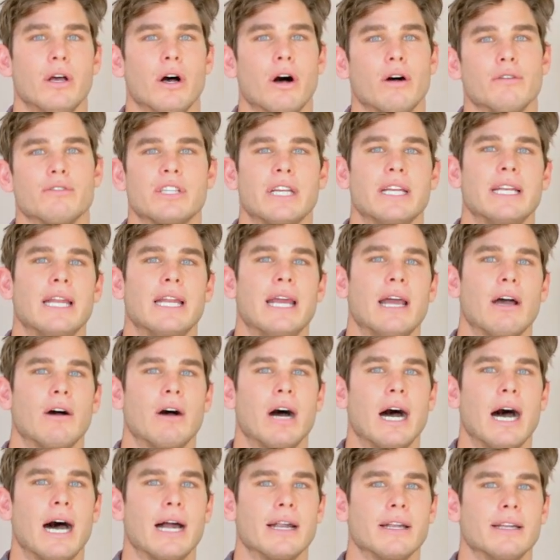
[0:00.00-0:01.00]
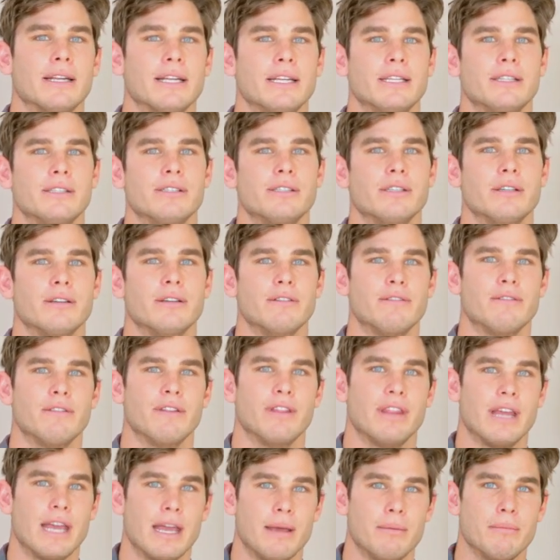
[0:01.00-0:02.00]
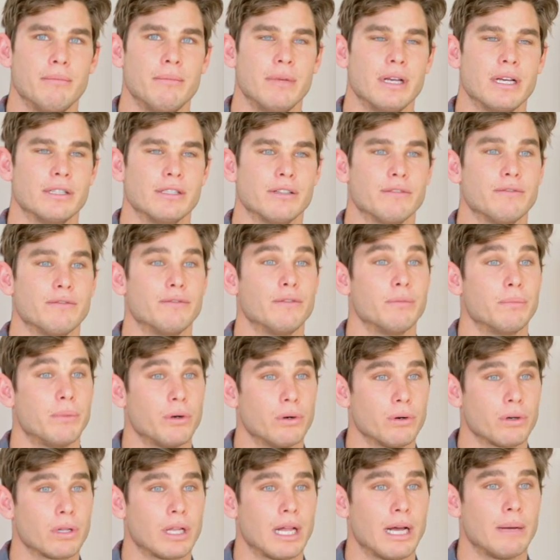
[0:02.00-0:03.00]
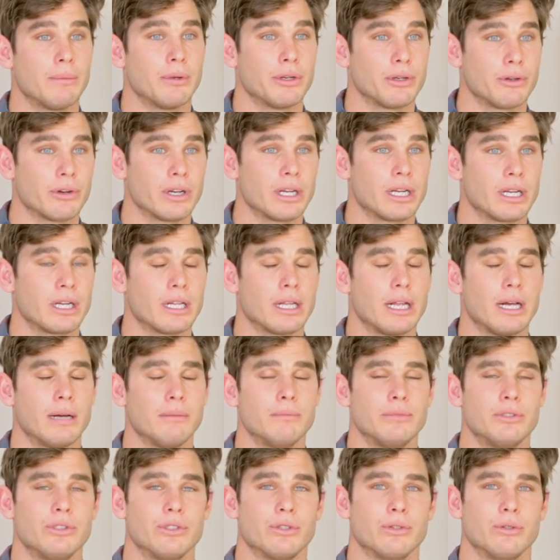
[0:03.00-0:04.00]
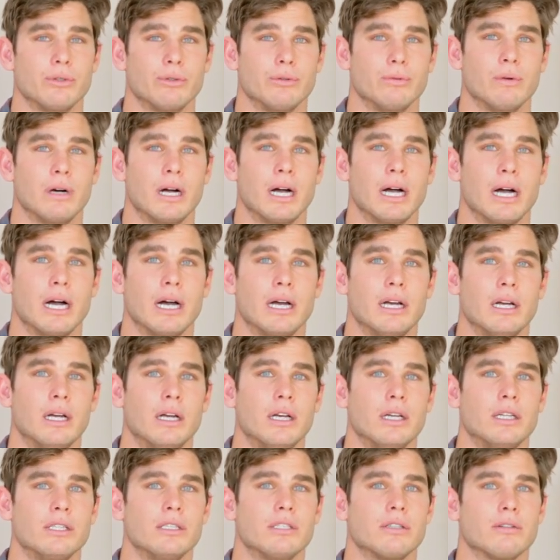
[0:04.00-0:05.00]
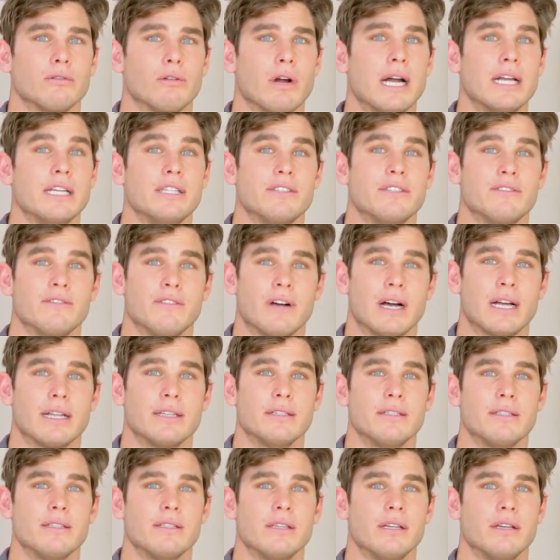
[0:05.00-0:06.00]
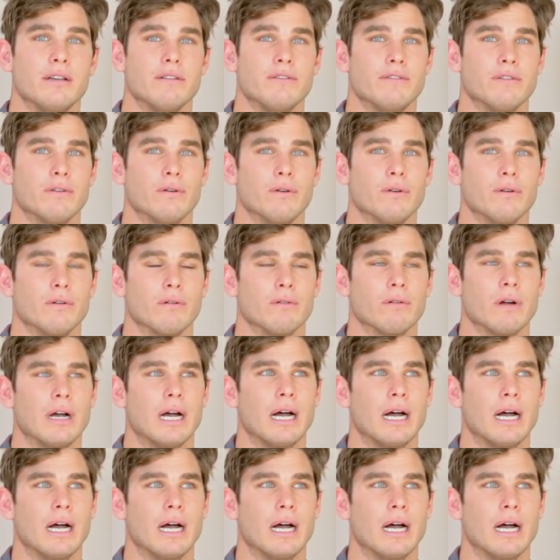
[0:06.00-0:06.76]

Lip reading: I've seen how hard it is for them as a football club and cricket club to raise funds for